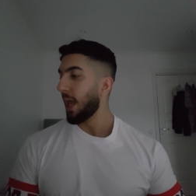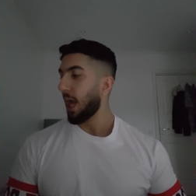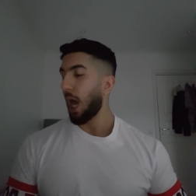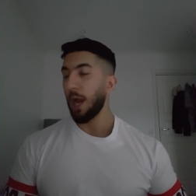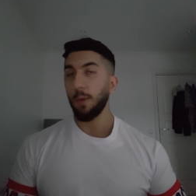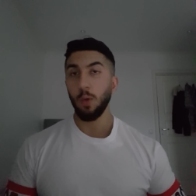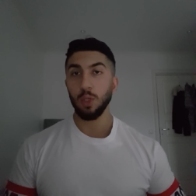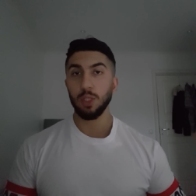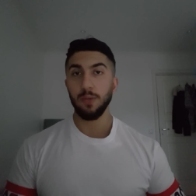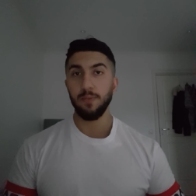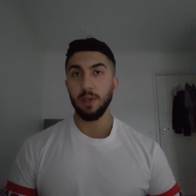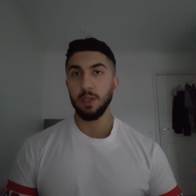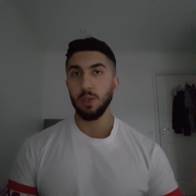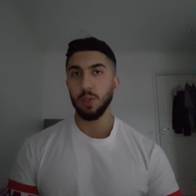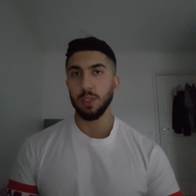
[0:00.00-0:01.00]
I watch the
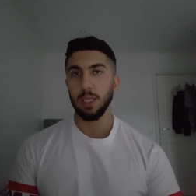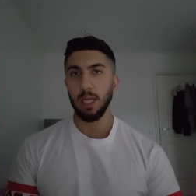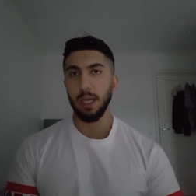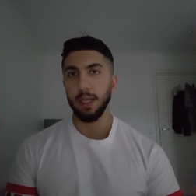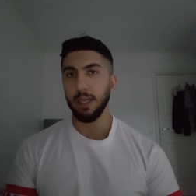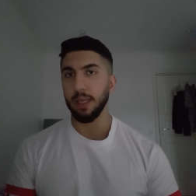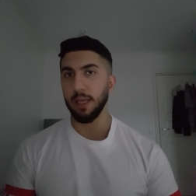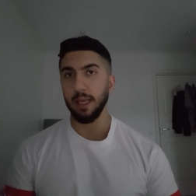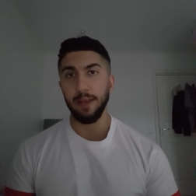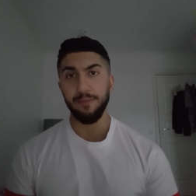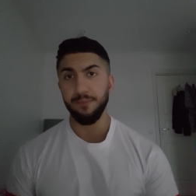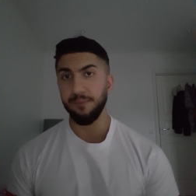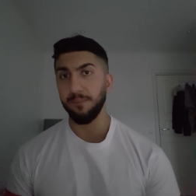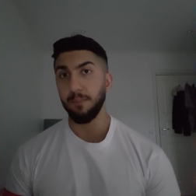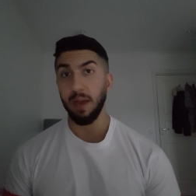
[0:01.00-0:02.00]
videos like,
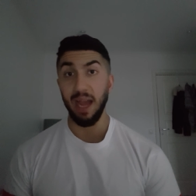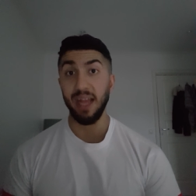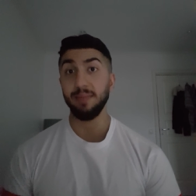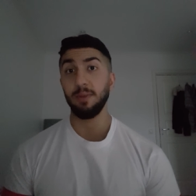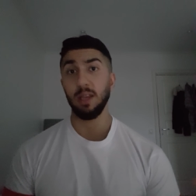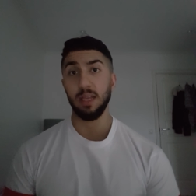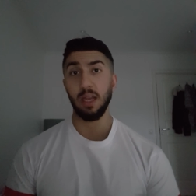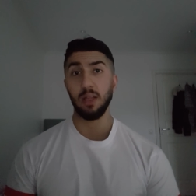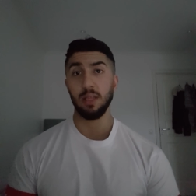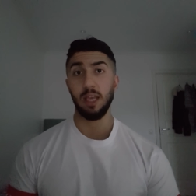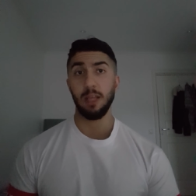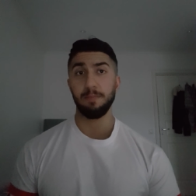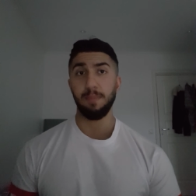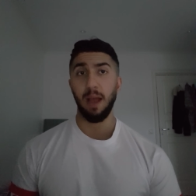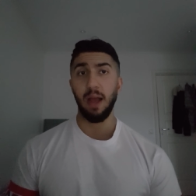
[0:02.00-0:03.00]
if my ad account
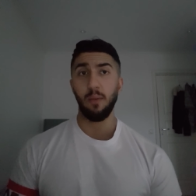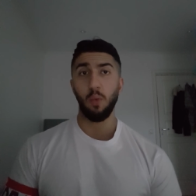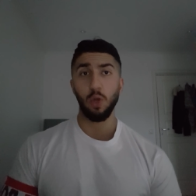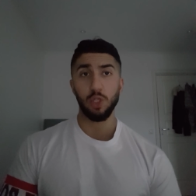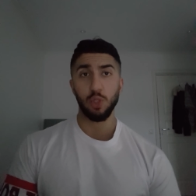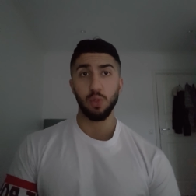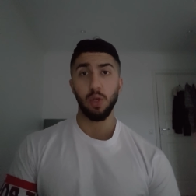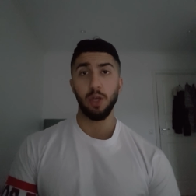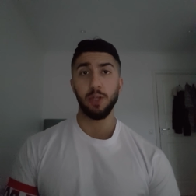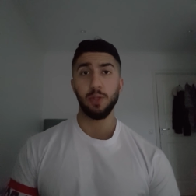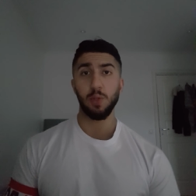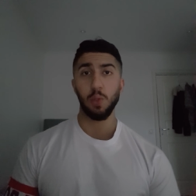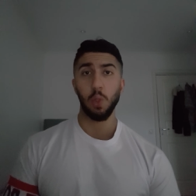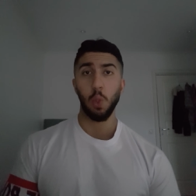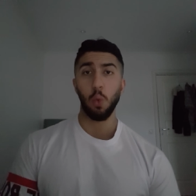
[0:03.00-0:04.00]
get banned, what should I
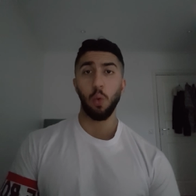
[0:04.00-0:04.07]
do,